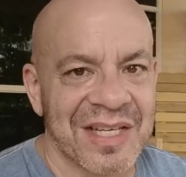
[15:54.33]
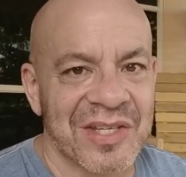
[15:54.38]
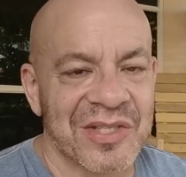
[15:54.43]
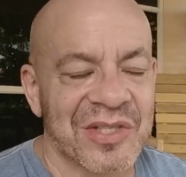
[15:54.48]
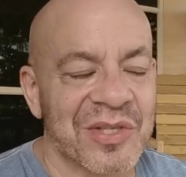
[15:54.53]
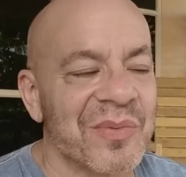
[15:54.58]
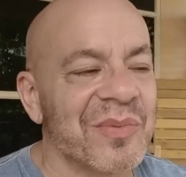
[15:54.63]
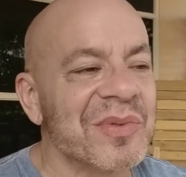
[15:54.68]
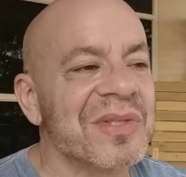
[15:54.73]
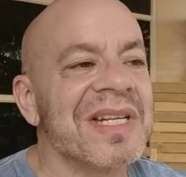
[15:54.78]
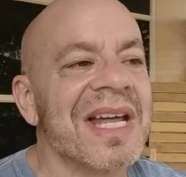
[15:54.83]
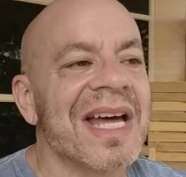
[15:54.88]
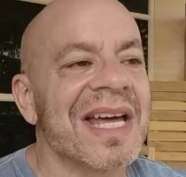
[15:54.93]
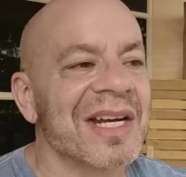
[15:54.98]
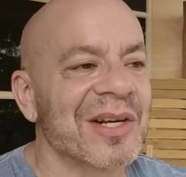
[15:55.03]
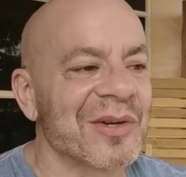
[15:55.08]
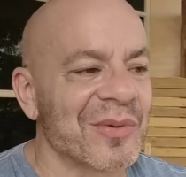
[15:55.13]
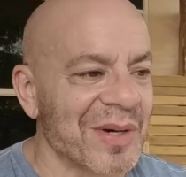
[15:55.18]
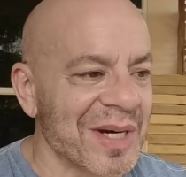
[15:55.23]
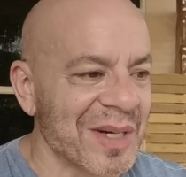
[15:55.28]
So it was
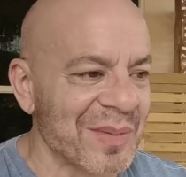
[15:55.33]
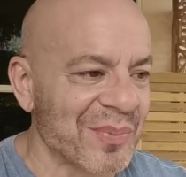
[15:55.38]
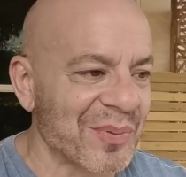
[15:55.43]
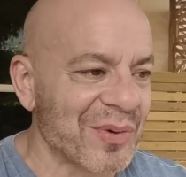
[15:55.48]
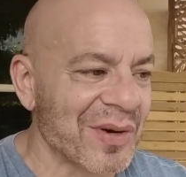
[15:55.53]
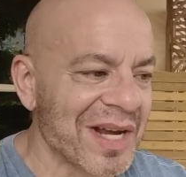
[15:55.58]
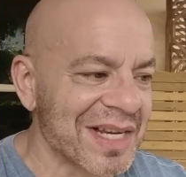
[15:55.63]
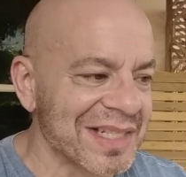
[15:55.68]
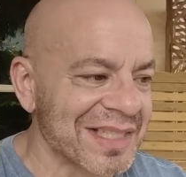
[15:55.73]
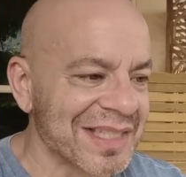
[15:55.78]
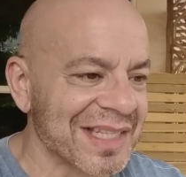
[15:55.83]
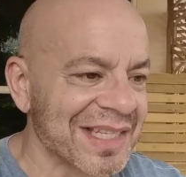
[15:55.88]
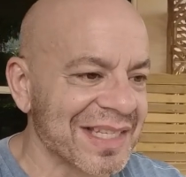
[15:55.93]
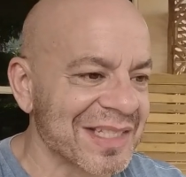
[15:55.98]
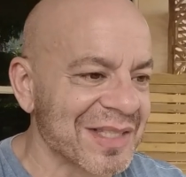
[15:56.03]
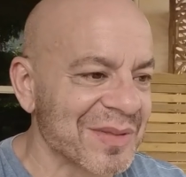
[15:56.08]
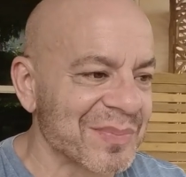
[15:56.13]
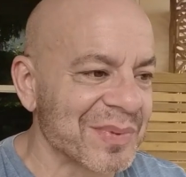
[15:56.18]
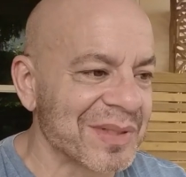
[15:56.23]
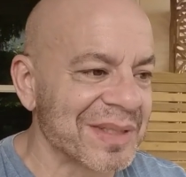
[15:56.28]
not a great
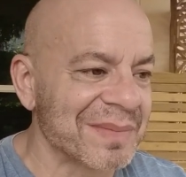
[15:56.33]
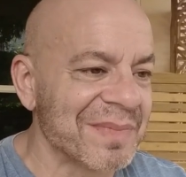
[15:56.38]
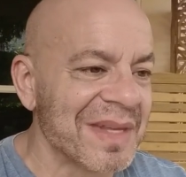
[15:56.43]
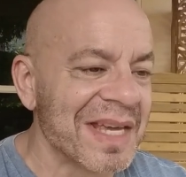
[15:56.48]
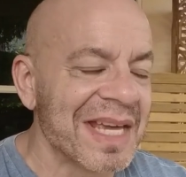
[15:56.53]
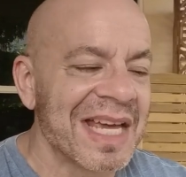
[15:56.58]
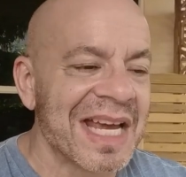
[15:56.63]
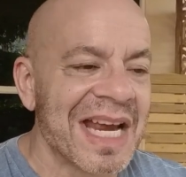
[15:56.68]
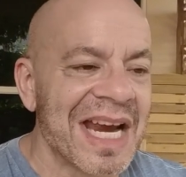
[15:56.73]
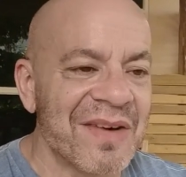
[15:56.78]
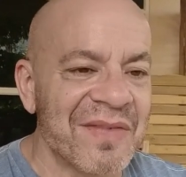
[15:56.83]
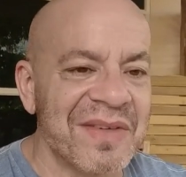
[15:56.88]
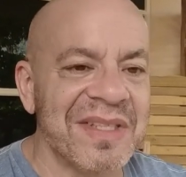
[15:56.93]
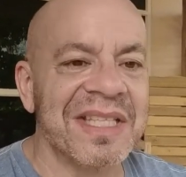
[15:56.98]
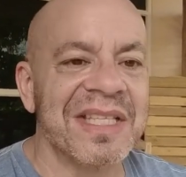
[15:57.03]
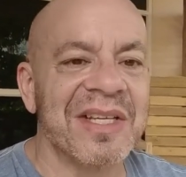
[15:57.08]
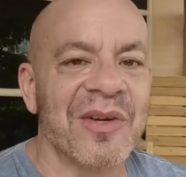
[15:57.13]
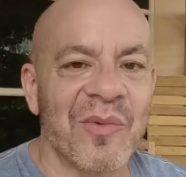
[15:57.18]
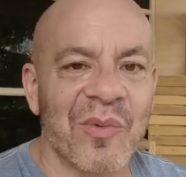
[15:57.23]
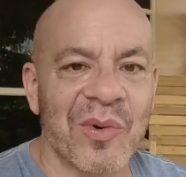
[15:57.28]
process, but
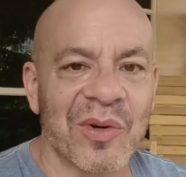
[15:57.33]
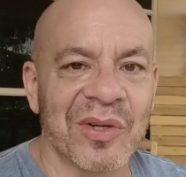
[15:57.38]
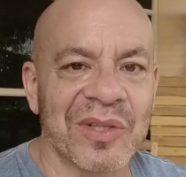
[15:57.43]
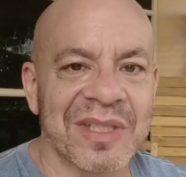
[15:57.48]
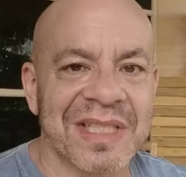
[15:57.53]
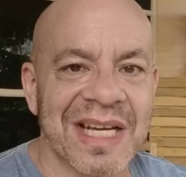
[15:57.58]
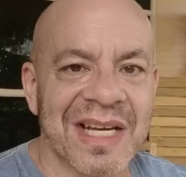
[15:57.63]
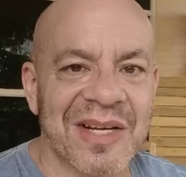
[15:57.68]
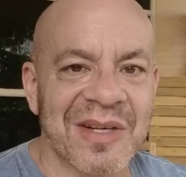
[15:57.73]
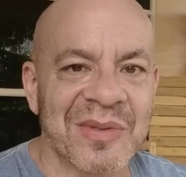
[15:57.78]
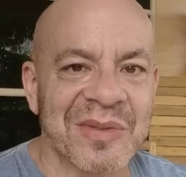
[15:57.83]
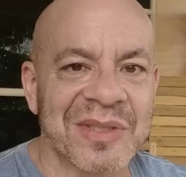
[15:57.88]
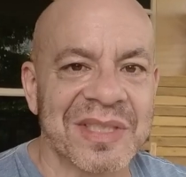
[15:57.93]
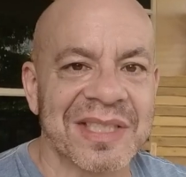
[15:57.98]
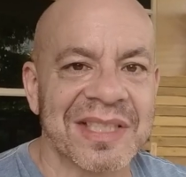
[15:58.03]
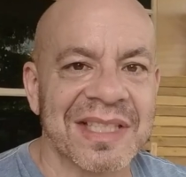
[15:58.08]
everything worked out.